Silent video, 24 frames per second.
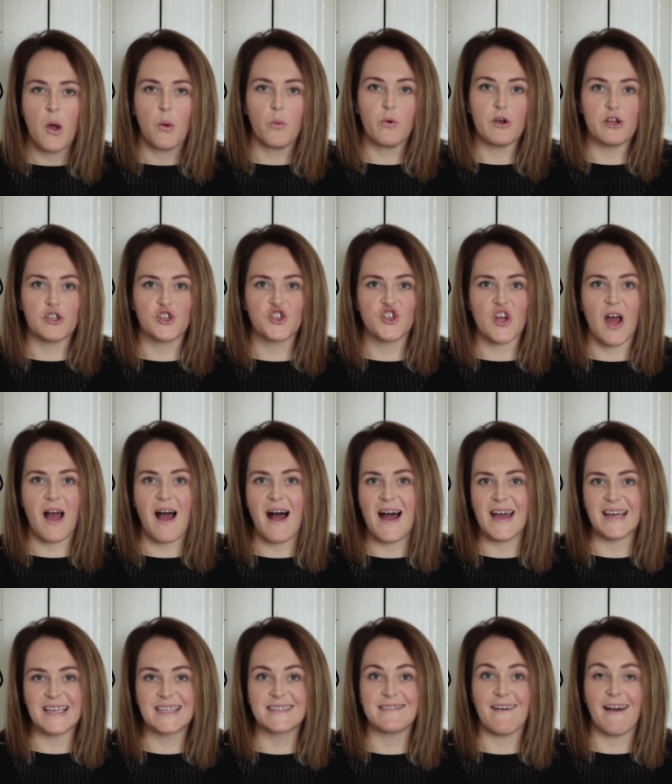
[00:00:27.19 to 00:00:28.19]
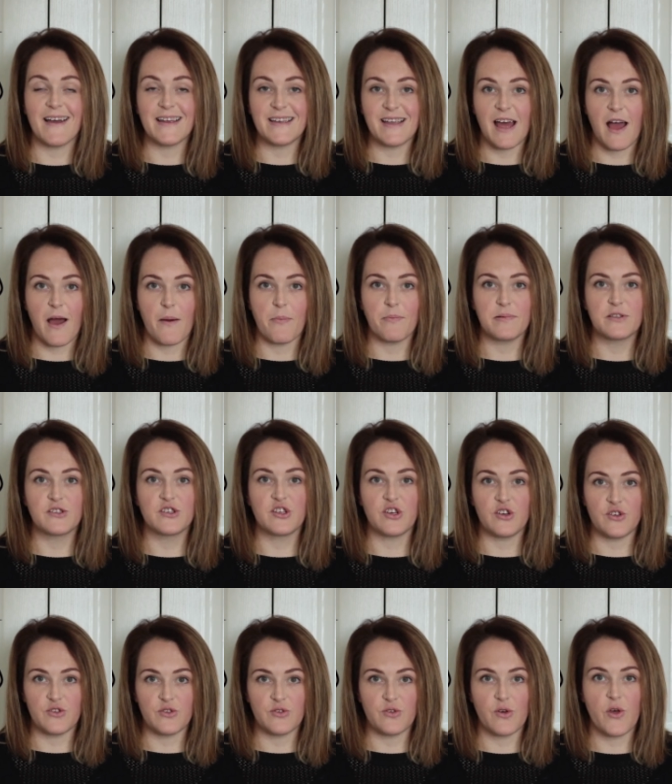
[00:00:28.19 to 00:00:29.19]
which I signed up
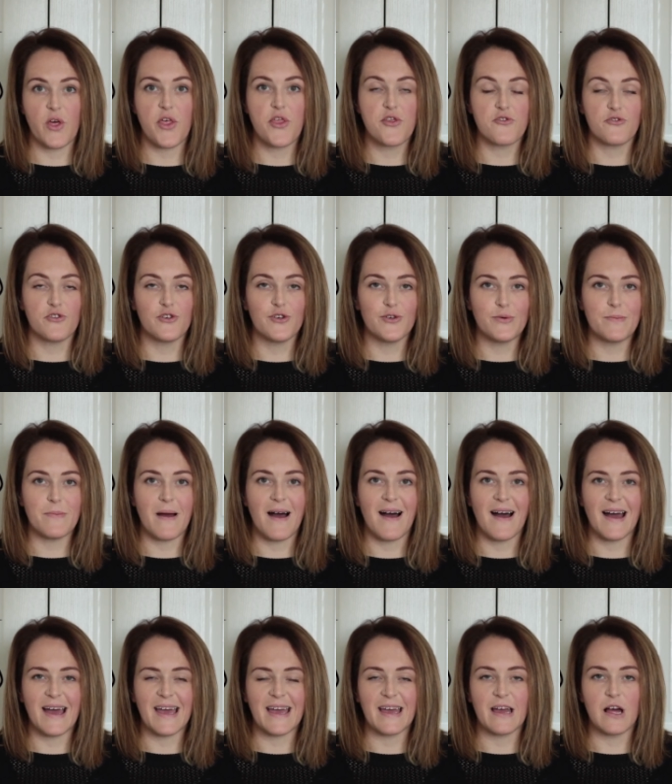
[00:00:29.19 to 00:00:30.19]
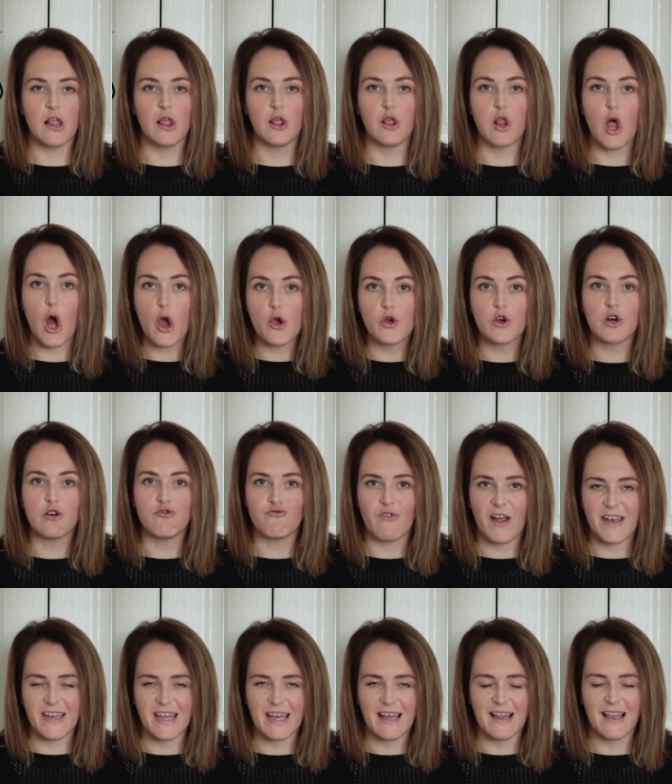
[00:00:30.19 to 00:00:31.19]
to through my local
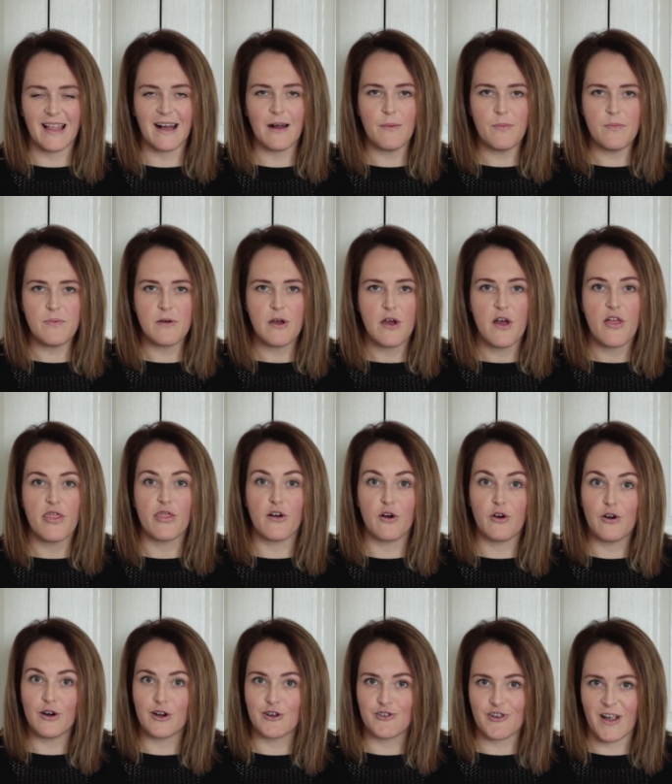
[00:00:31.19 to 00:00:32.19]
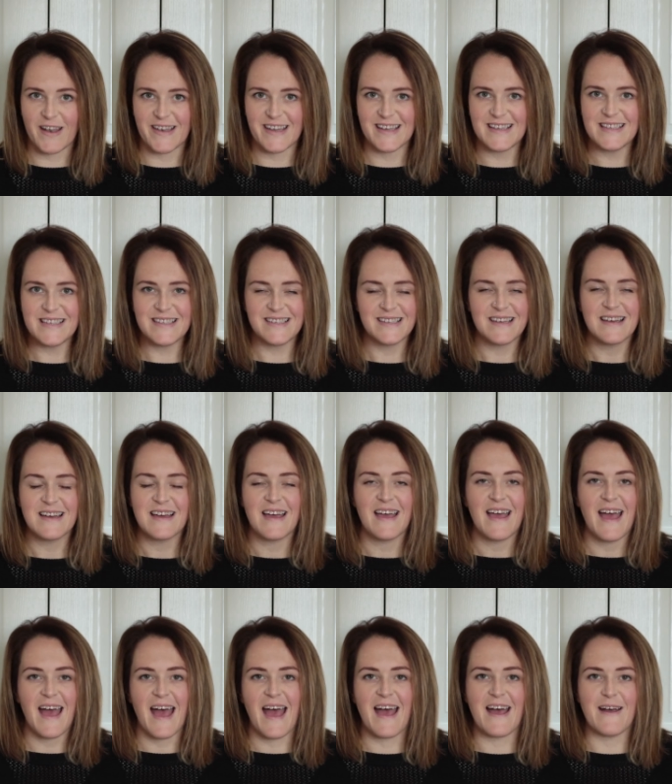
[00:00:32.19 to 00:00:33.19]
running club, the Hook Runners.
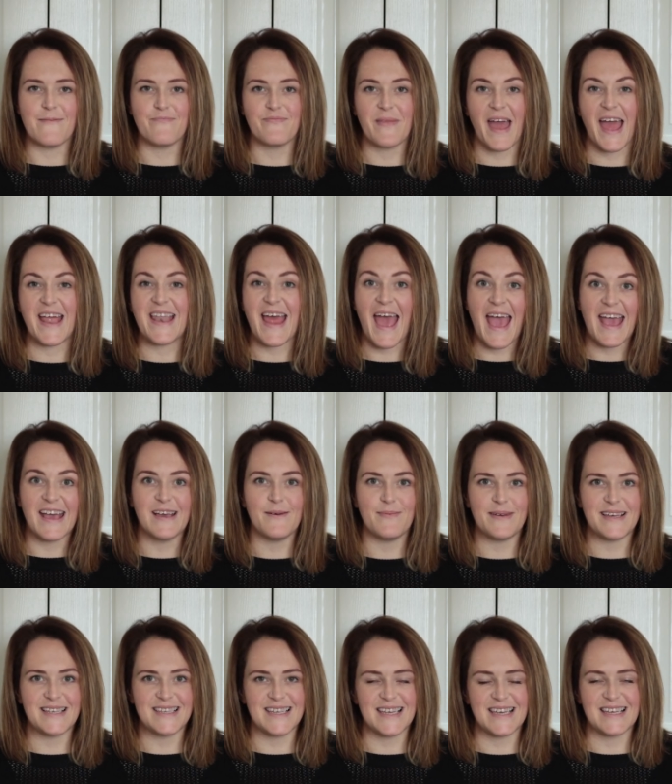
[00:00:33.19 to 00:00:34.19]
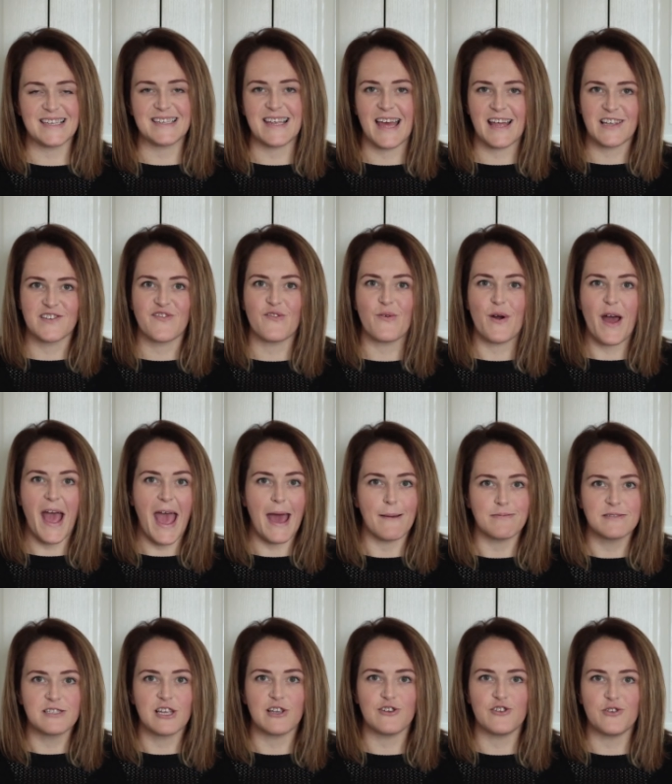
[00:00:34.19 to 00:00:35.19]
Um, an ABC stands for
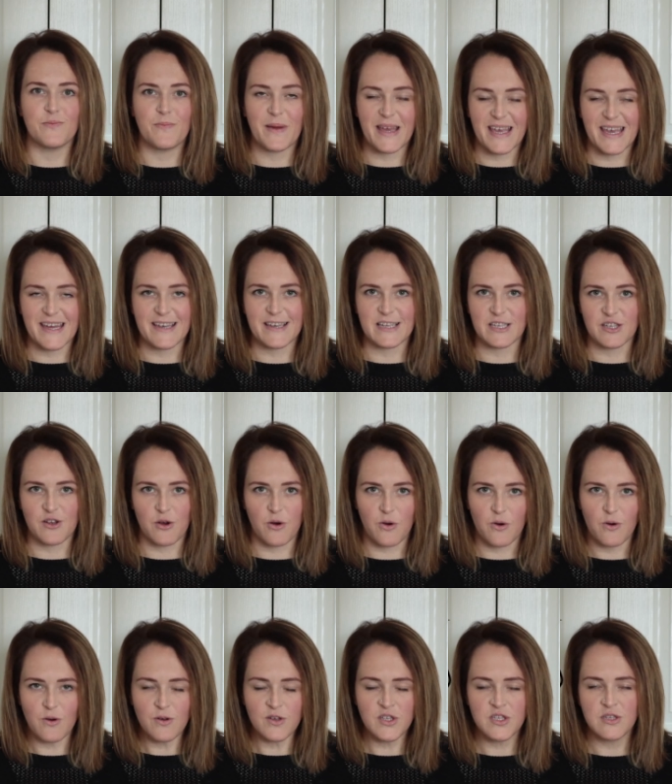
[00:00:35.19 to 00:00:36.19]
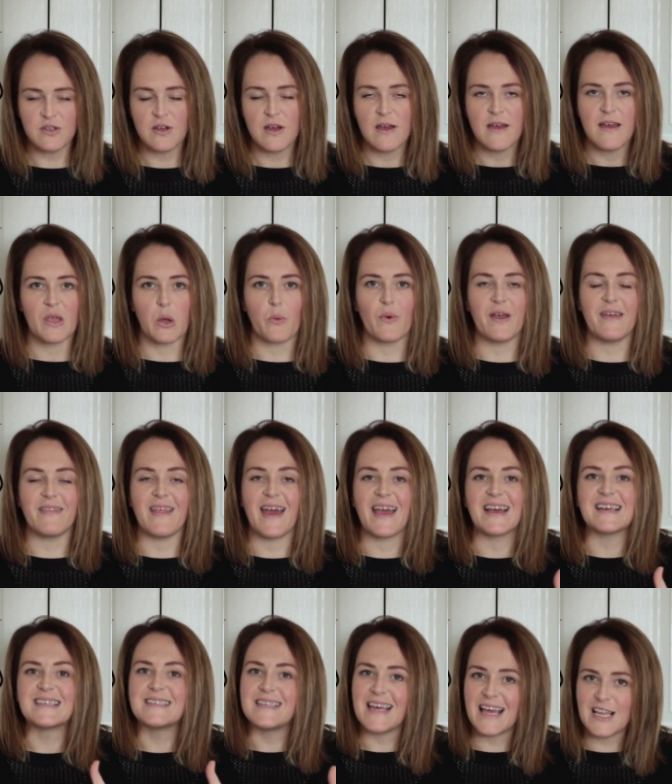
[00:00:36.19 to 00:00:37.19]
Absolute Beginners Course, where they
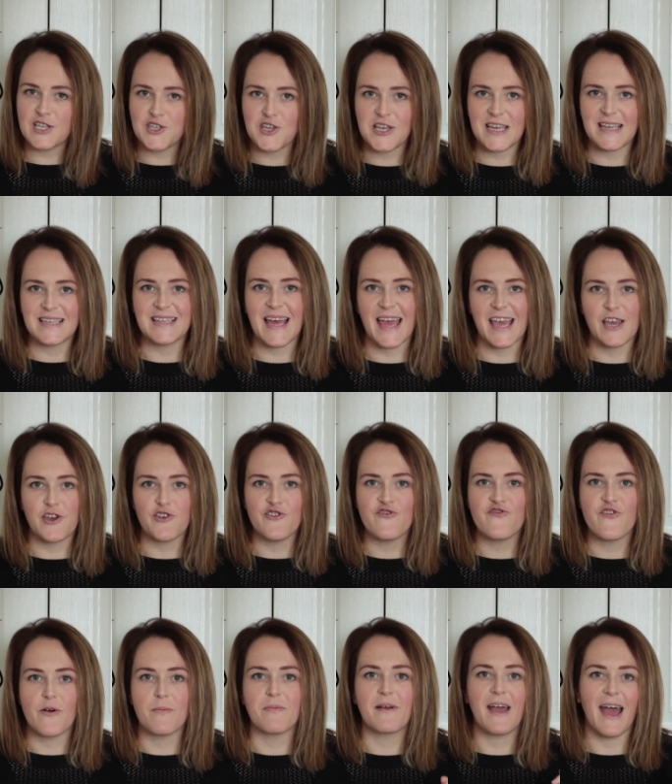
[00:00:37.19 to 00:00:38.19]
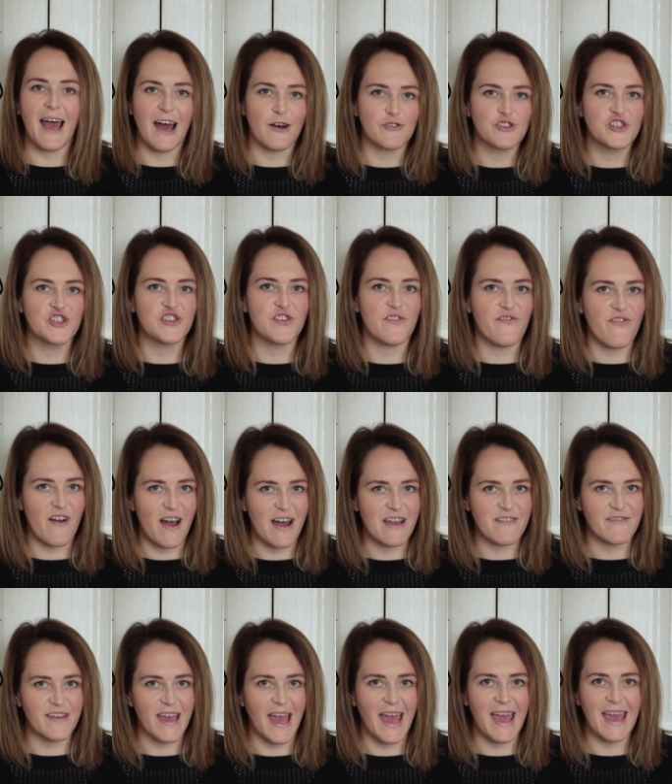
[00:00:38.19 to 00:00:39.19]
essentially take you from couch to
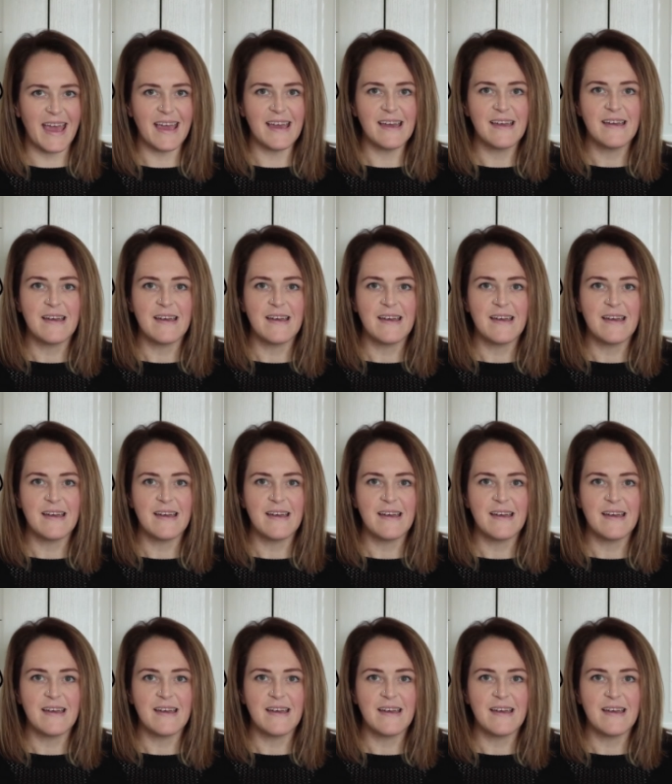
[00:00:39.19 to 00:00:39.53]
5K.